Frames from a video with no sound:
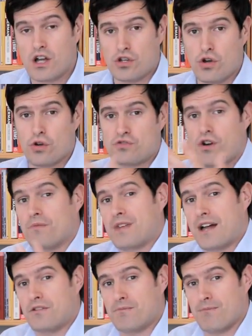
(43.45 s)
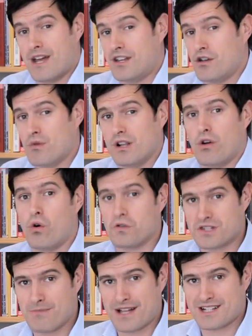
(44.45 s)
your drop-down menu will
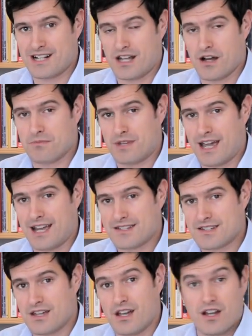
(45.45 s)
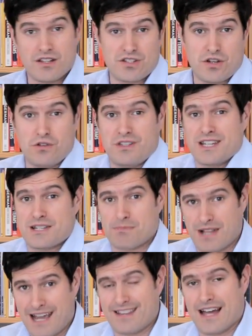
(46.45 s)
automatically update to
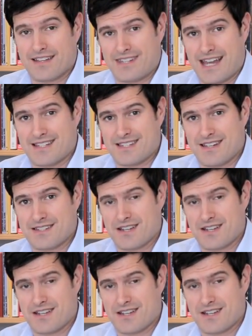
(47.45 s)
display that data.